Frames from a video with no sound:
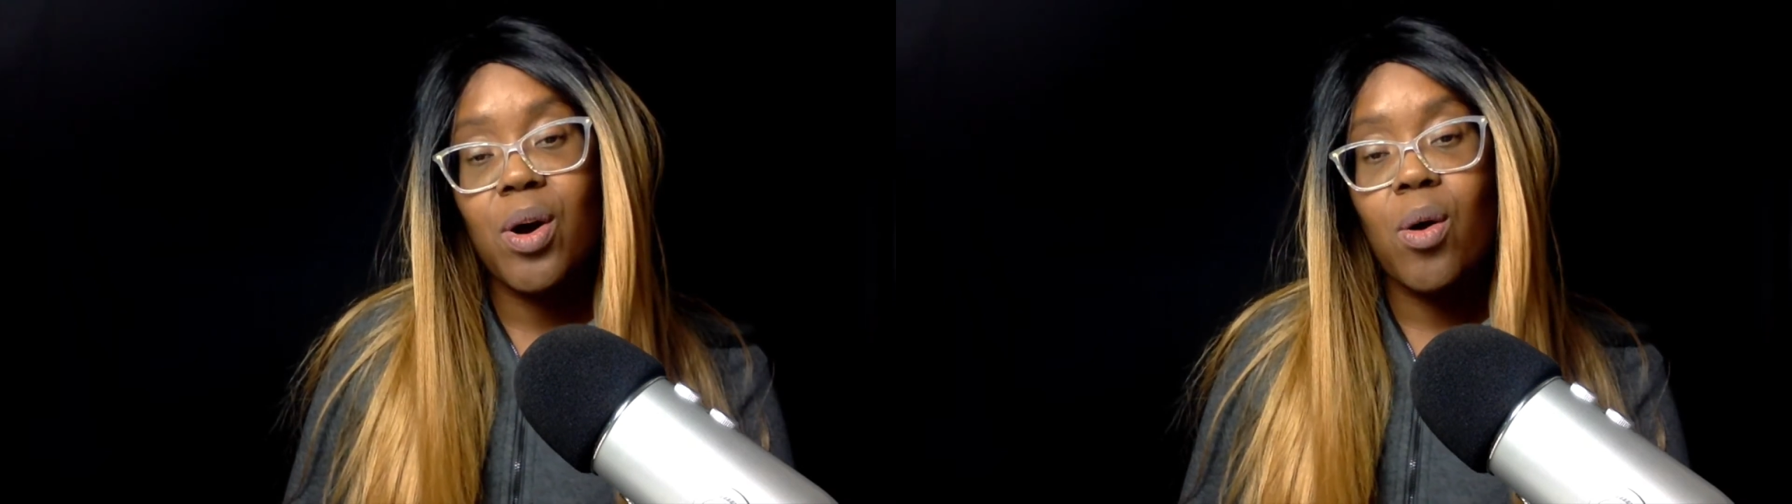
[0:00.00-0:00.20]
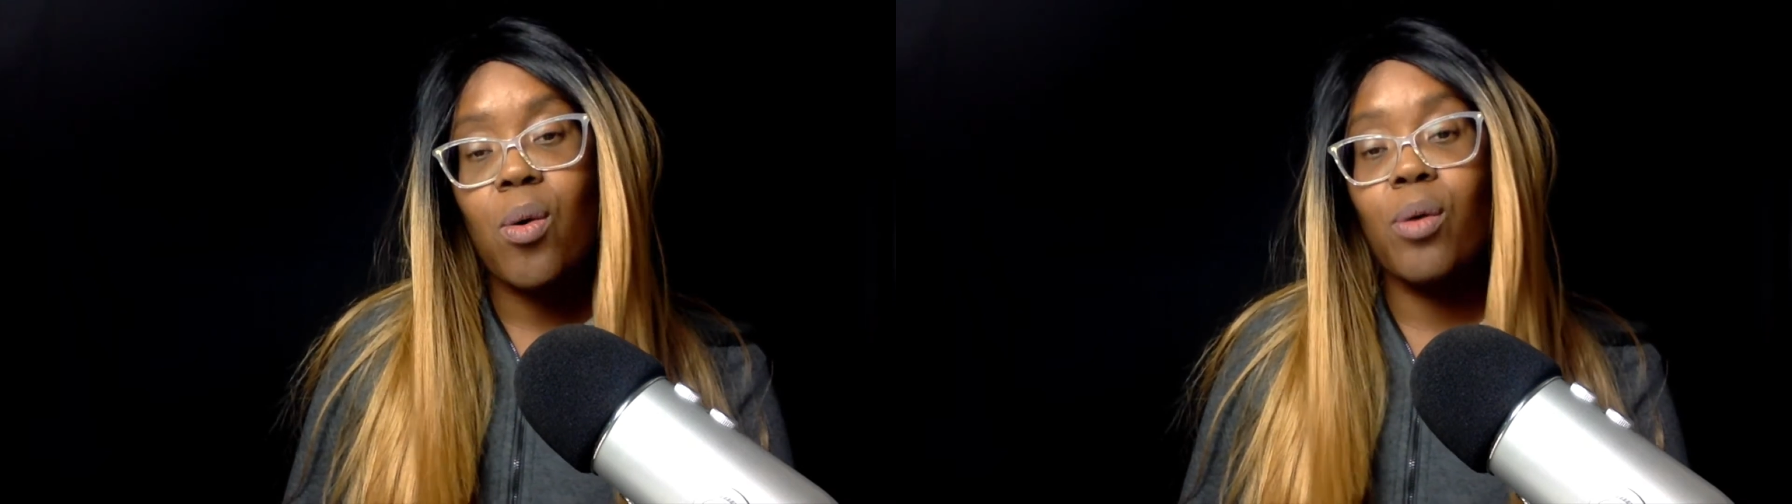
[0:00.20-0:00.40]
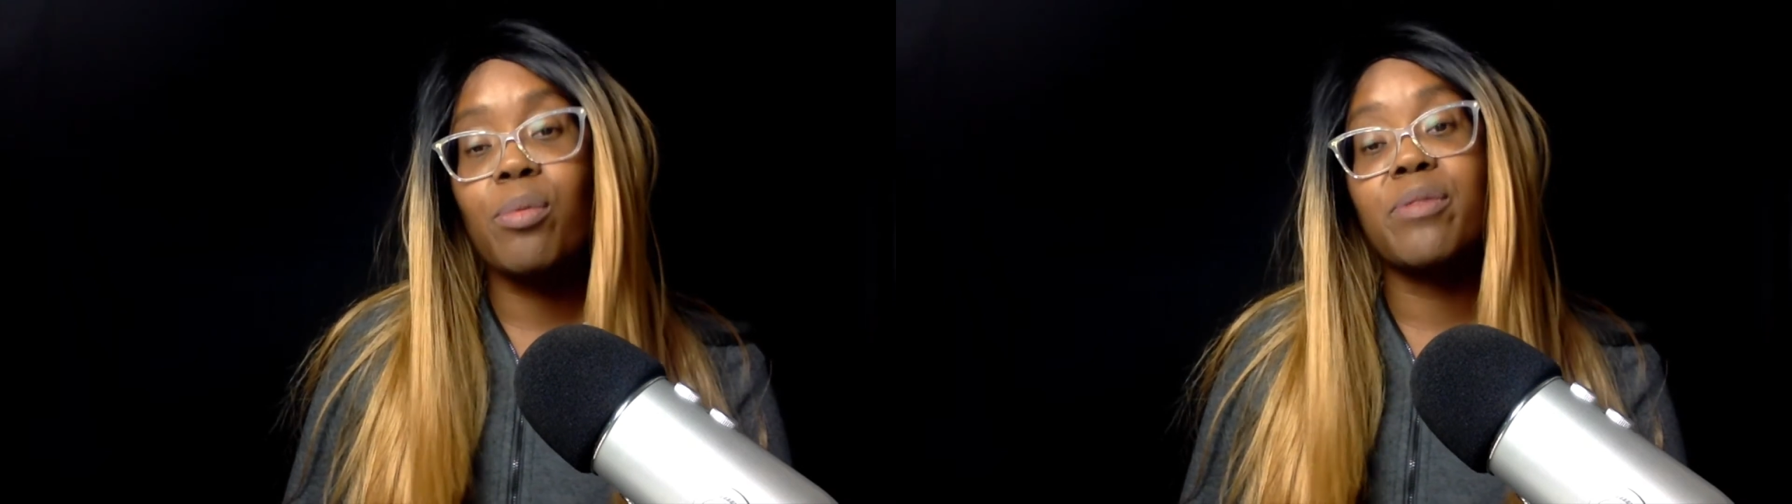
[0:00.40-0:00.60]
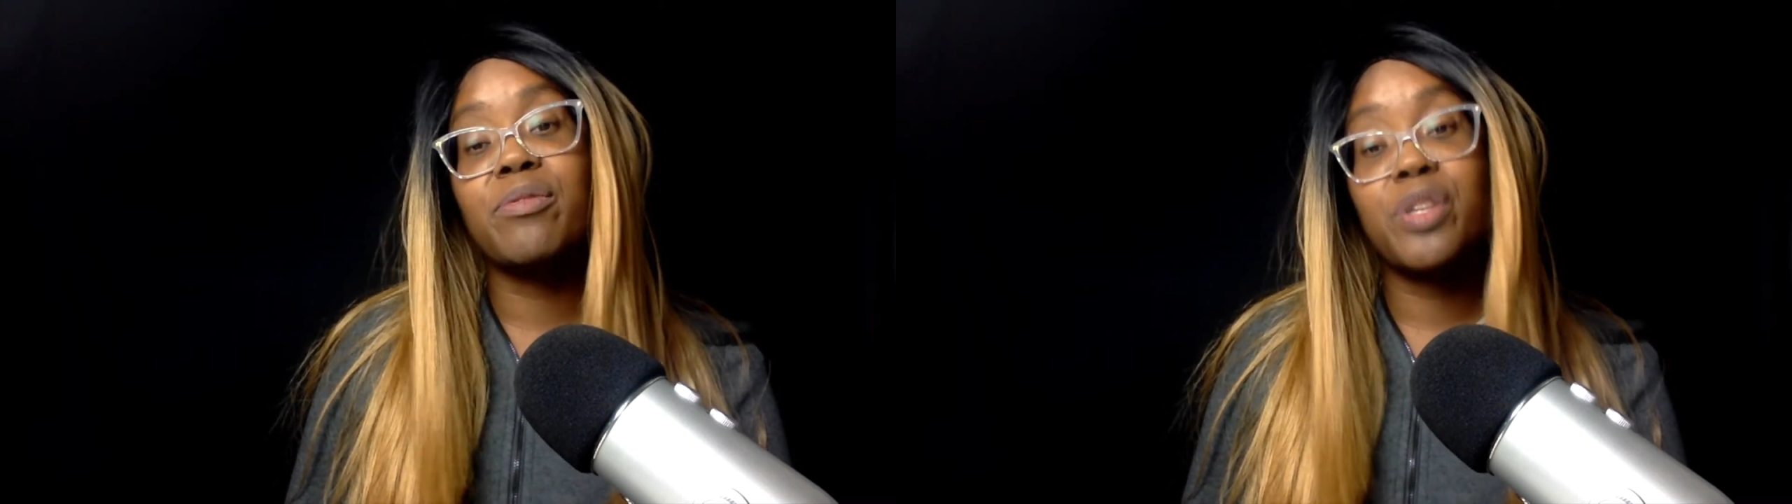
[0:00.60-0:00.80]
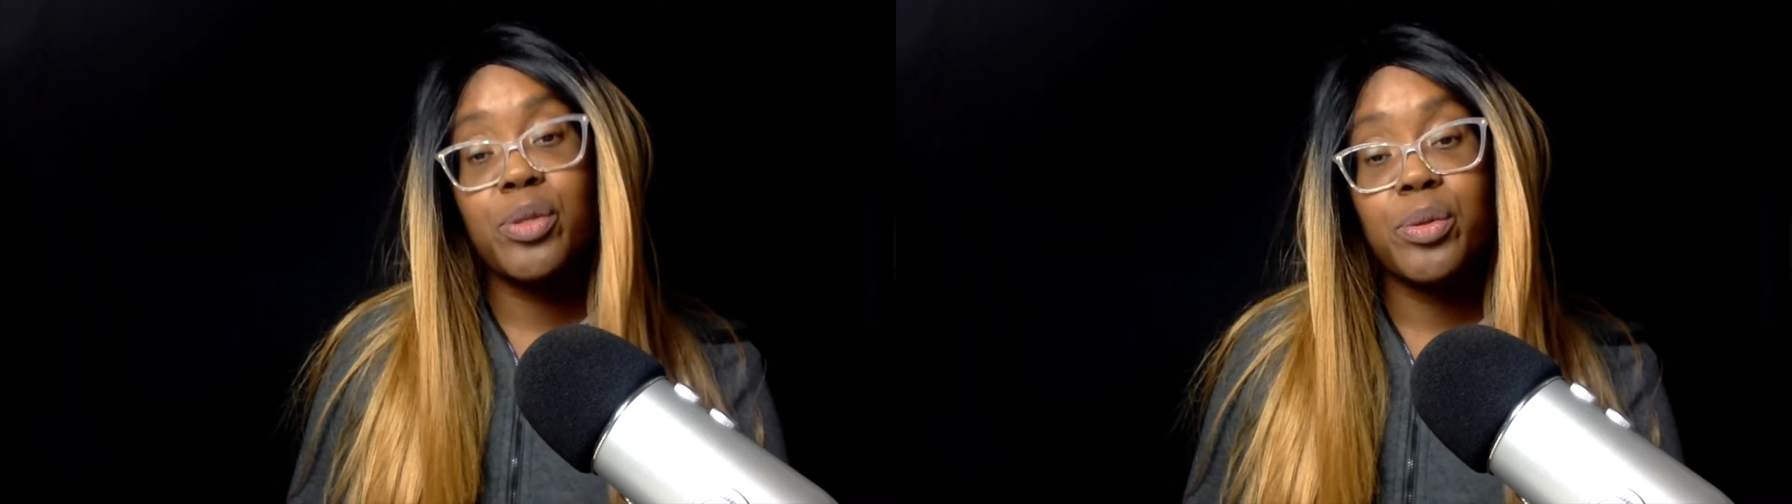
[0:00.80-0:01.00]
or
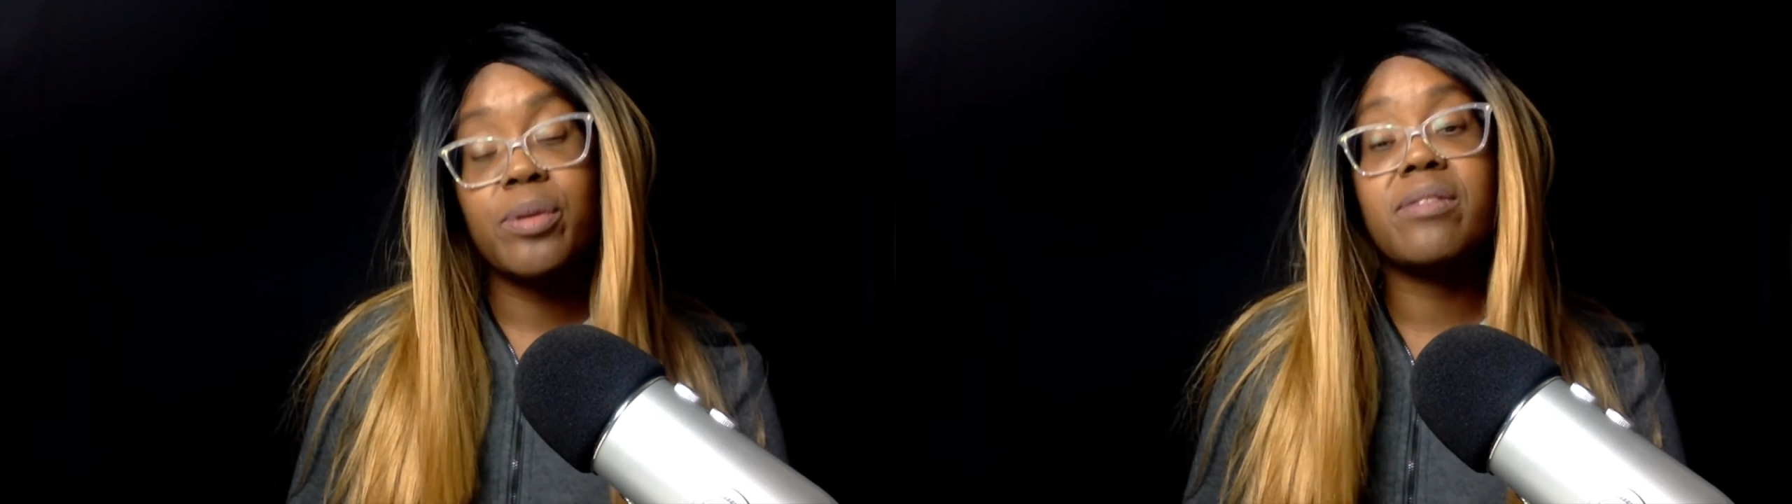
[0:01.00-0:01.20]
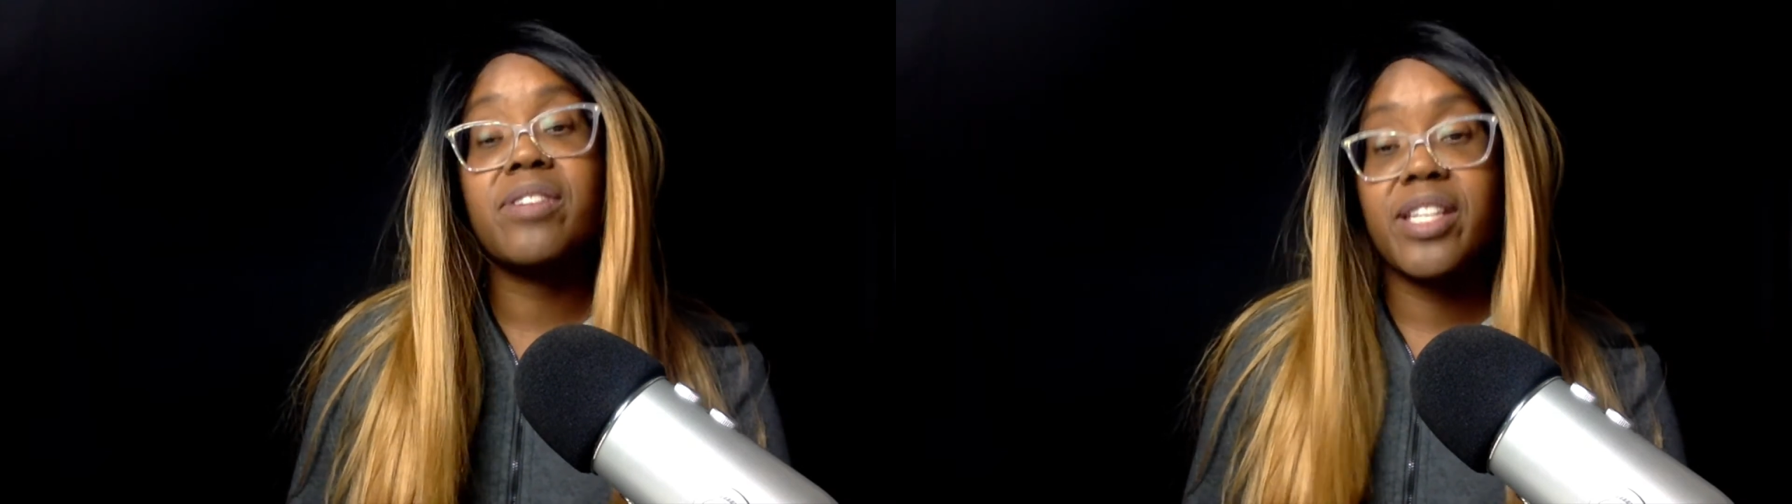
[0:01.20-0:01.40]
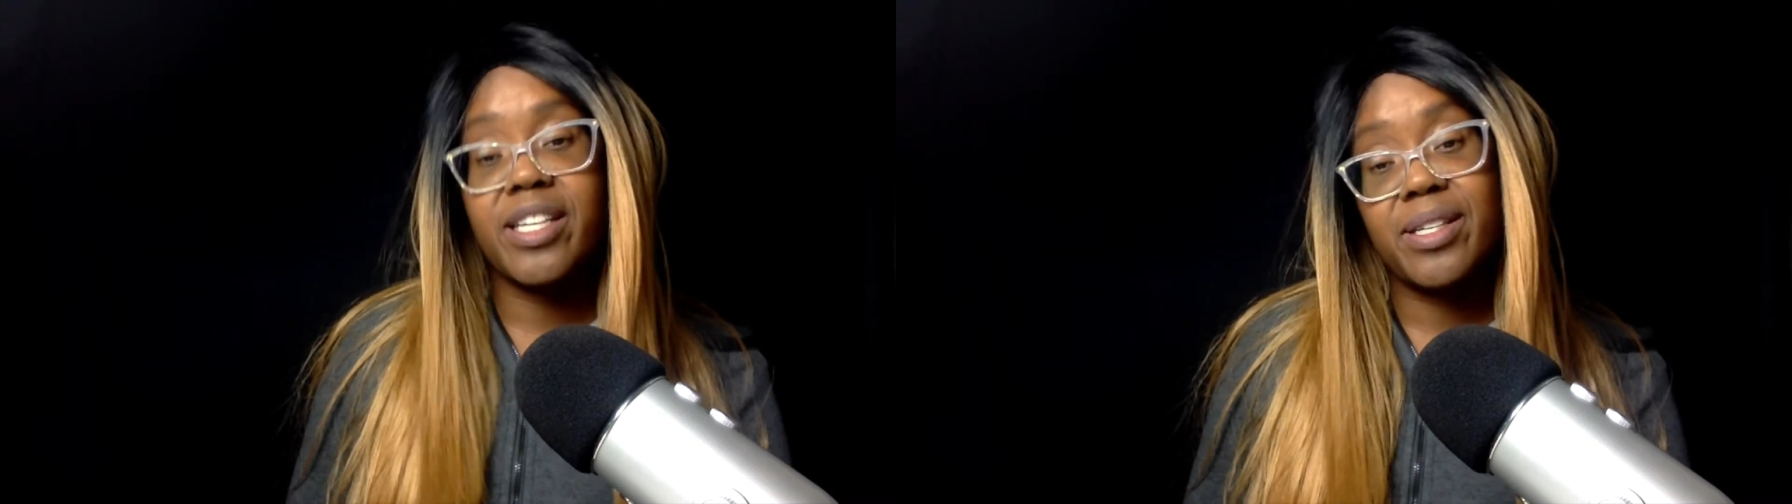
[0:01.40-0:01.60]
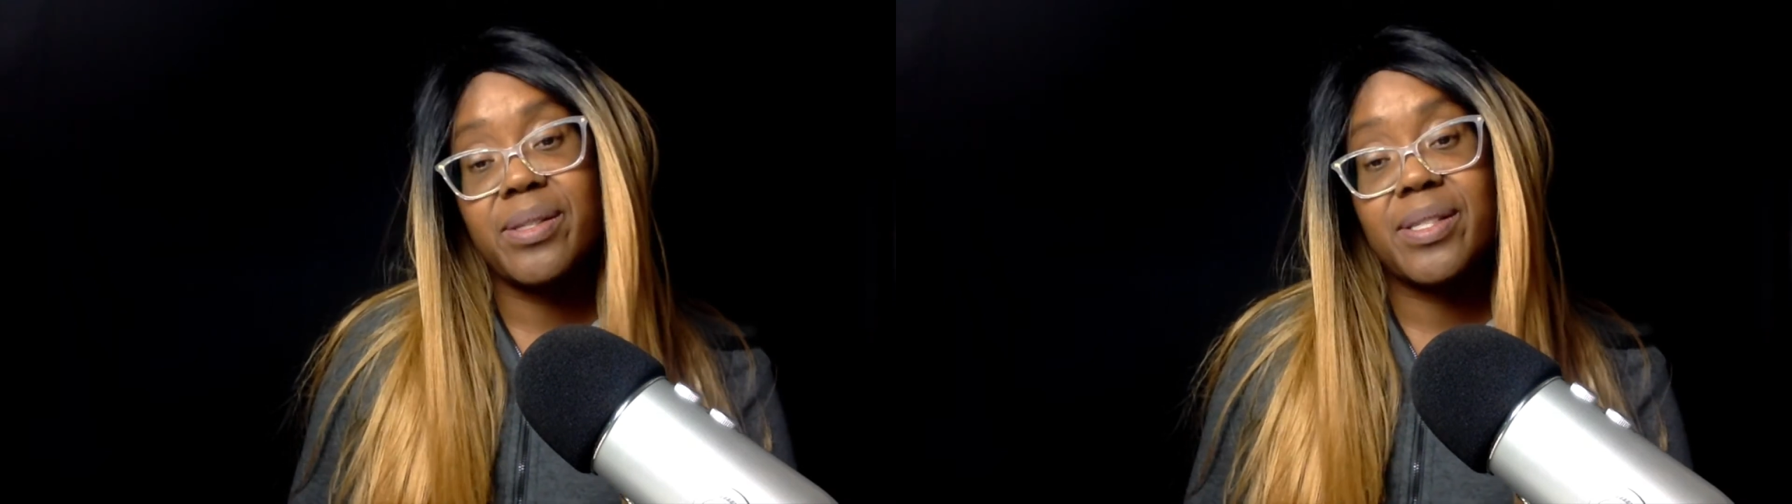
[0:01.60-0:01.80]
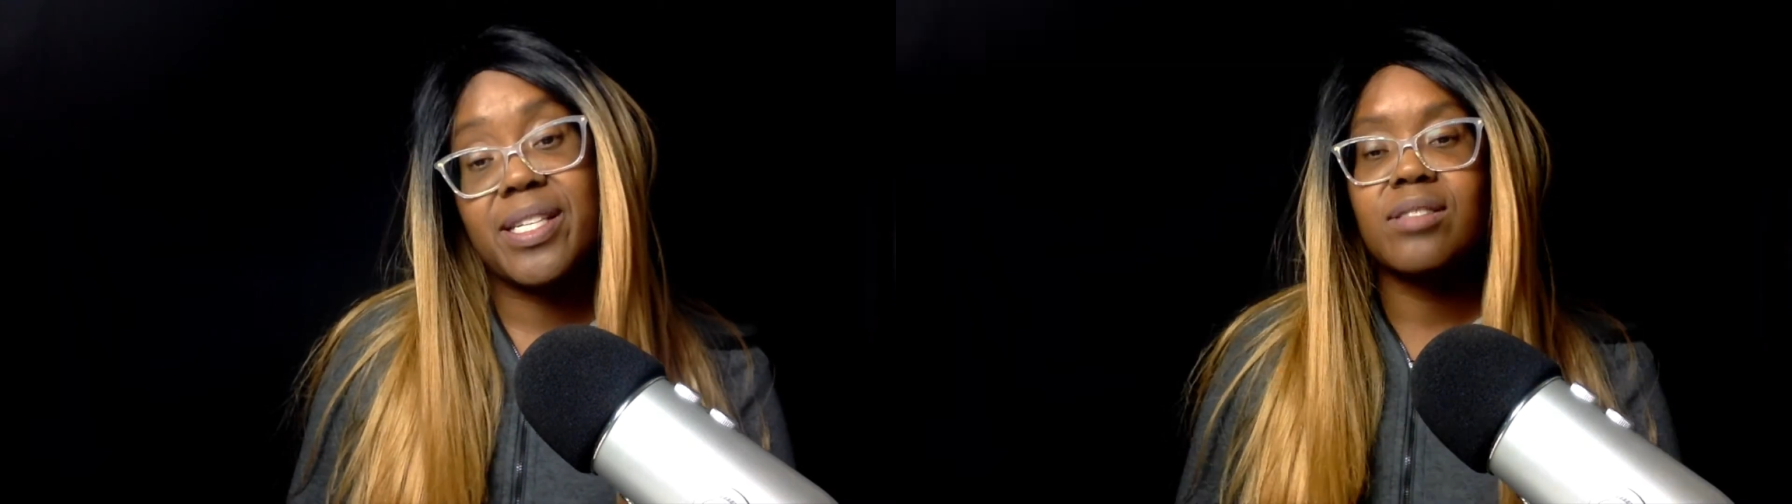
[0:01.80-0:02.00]
review videos.